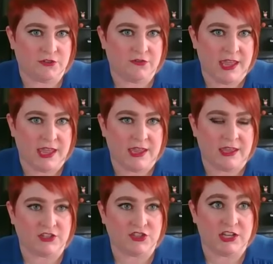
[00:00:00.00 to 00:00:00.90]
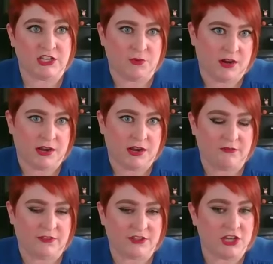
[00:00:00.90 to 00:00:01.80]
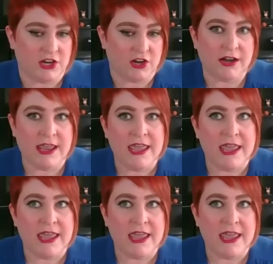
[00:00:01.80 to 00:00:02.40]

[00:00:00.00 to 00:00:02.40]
survey in January of this year.